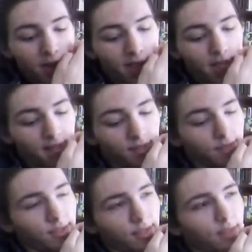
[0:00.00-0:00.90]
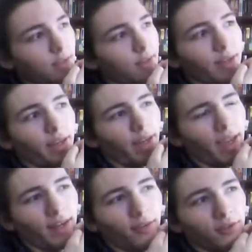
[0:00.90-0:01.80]
and
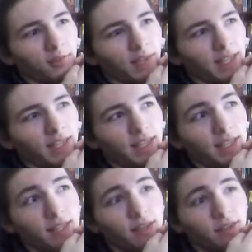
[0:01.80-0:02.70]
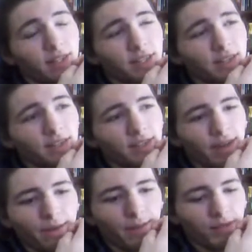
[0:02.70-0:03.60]
ultimately the Gungan
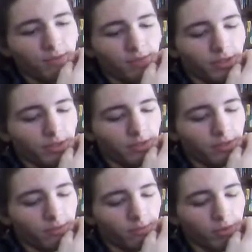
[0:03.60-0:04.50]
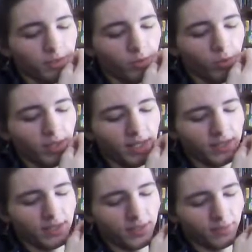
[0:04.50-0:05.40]
sacrifice was
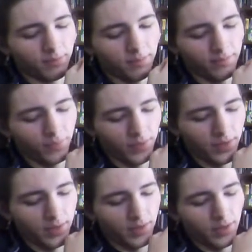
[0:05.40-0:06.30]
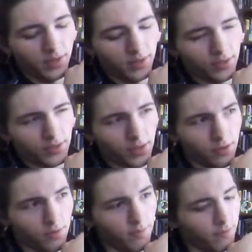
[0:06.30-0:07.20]
pointless.
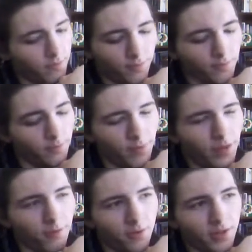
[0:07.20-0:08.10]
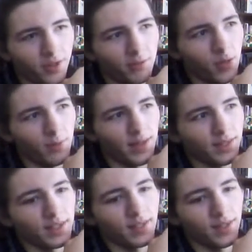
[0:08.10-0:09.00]
So, way to ruin a good
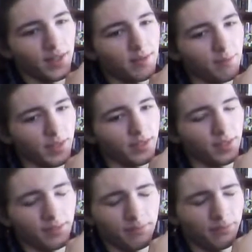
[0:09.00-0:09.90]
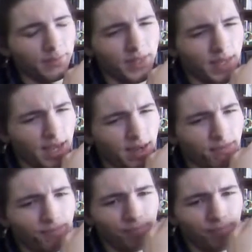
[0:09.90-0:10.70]
moment. But yeah,